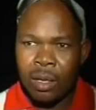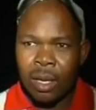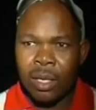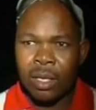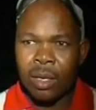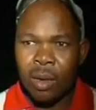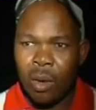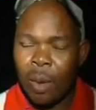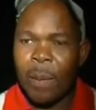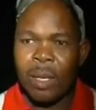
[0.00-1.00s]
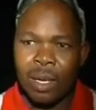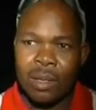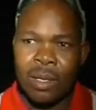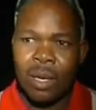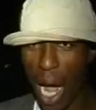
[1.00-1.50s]
They didn't know about
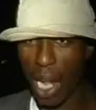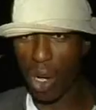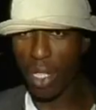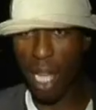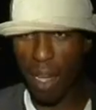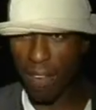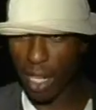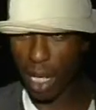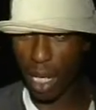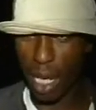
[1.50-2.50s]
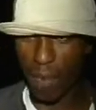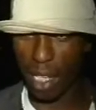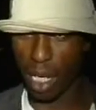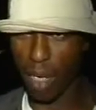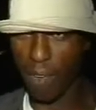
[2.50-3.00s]
us. I lost everything,
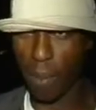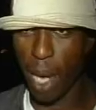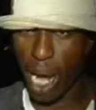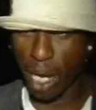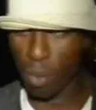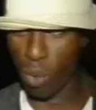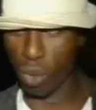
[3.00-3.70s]
everything, even my ID